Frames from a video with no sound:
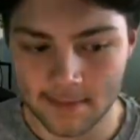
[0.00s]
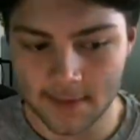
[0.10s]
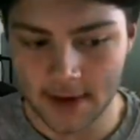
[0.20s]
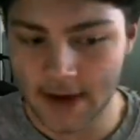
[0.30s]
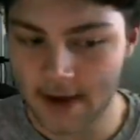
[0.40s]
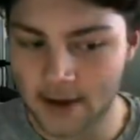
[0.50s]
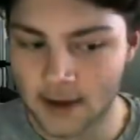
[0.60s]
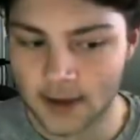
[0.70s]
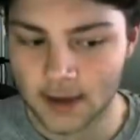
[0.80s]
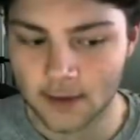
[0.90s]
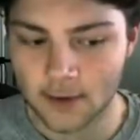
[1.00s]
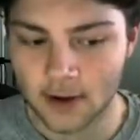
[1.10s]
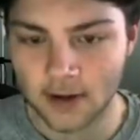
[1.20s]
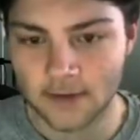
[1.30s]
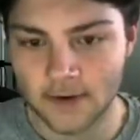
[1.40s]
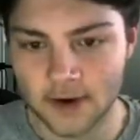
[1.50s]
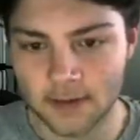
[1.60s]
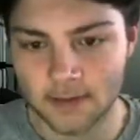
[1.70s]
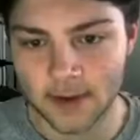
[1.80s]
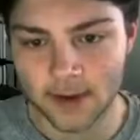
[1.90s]
Got a cookie, we're all over it,
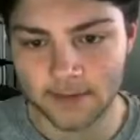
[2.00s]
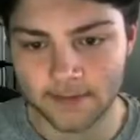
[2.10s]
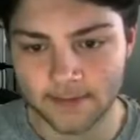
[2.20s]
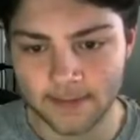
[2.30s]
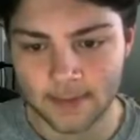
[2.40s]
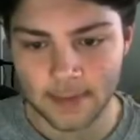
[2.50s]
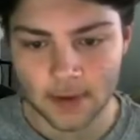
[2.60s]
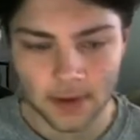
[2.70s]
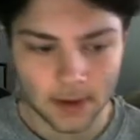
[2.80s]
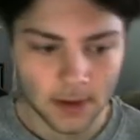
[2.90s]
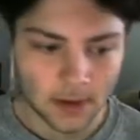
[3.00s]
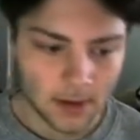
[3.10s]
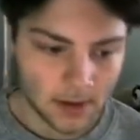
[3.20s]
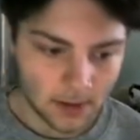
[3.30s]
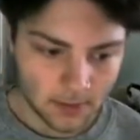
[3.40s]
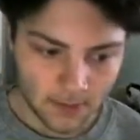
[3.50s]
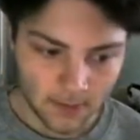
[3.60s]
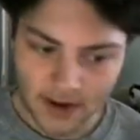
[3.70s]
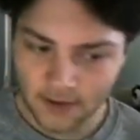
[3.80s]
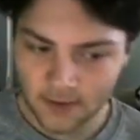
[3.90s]
but we've
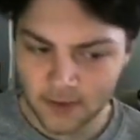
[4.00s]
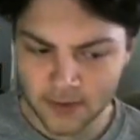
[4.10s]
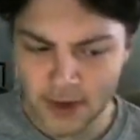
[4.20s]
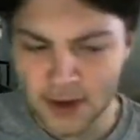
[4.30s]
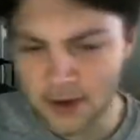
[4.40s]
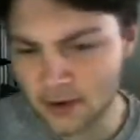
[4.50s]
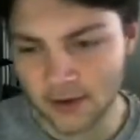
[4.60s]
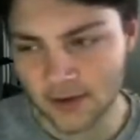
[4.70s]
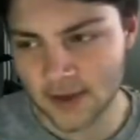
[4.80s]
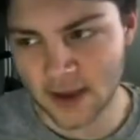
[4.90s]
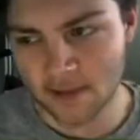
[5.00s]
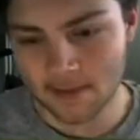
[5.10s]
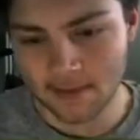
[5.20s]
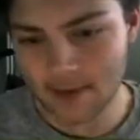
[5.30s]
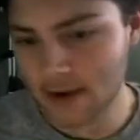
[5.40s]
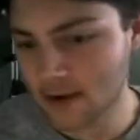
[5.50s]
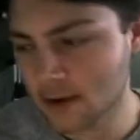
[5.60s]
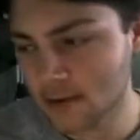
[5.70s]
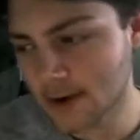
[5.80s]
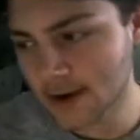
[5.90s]
kind of just been swinging a noodle this game. I don't
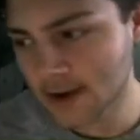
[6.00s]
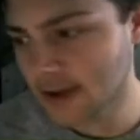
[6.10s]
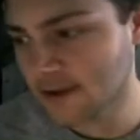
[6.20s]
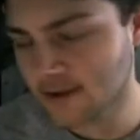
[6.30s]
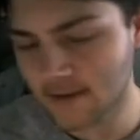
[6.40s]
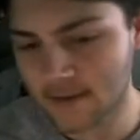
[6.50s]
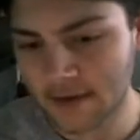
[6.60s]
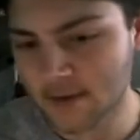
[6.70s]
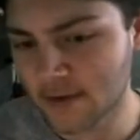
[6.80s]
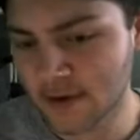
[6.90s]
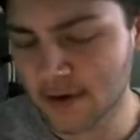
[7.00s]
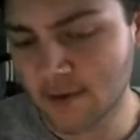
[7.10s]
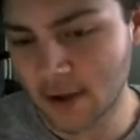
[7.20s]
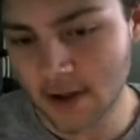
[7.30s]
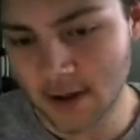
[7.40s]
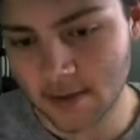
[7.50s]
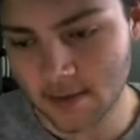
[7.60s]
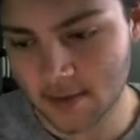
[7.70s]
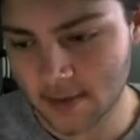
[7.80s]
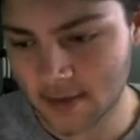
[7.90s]
know what it is. I've been squaring the ball up.
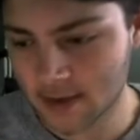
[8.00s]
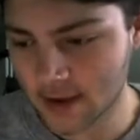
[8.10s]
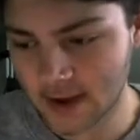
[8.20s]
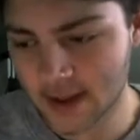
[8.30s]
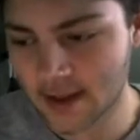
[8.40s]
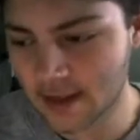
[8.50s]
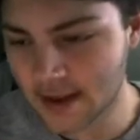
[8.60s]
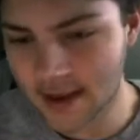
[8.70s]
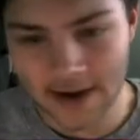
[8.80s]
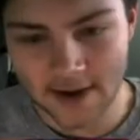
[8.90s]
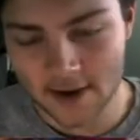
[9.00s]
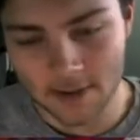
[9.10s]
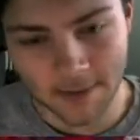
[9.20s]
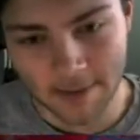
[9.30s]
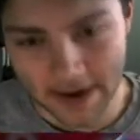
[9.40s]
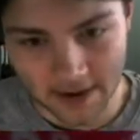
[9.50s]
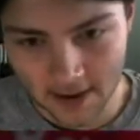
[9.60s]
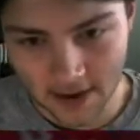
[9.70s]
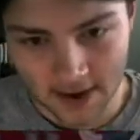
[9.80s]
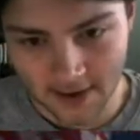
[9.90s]
It's like that's late side of good, but
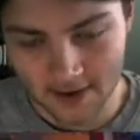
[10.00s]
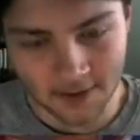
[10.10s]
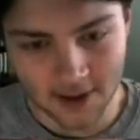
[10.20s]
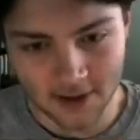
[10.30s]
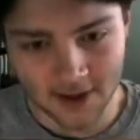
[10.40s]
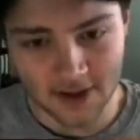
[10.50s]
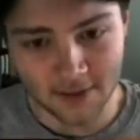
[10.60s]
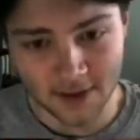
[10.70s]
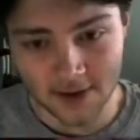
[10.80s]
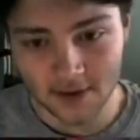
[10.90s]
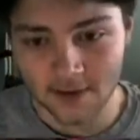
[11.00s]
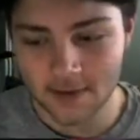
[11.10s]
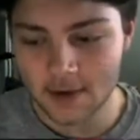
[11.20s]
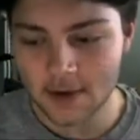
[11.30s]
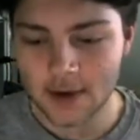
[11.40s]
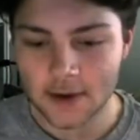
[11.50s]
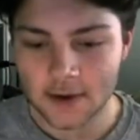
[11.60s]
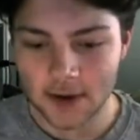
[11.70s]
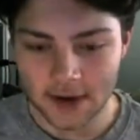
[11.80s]
barely, and it's on a pitch down the middle. I